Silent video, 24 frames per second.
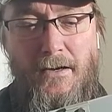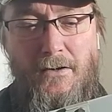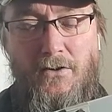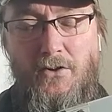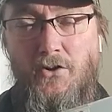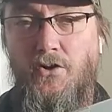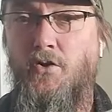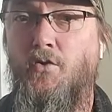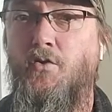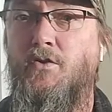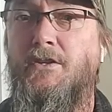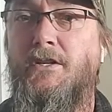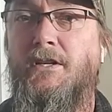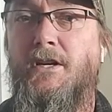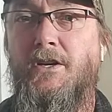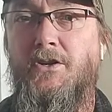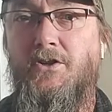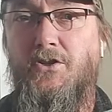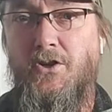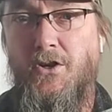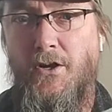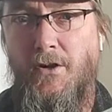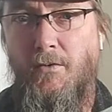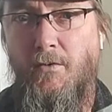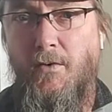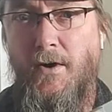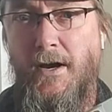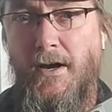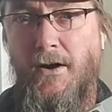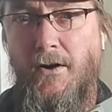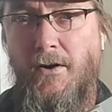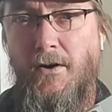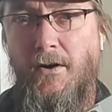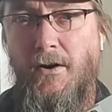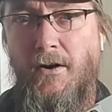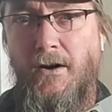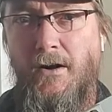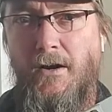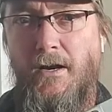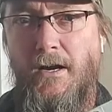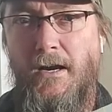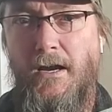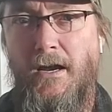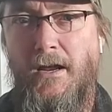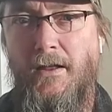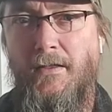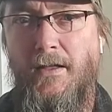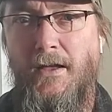using a generator
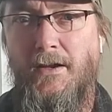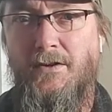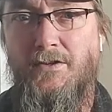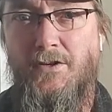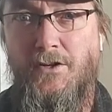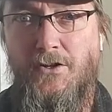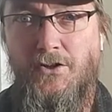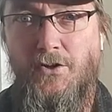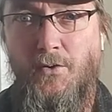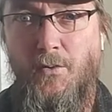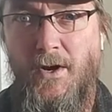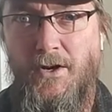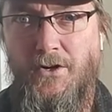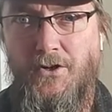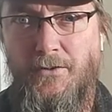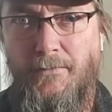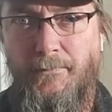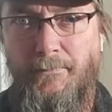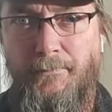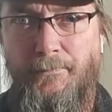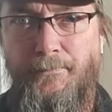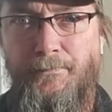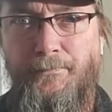in this situation.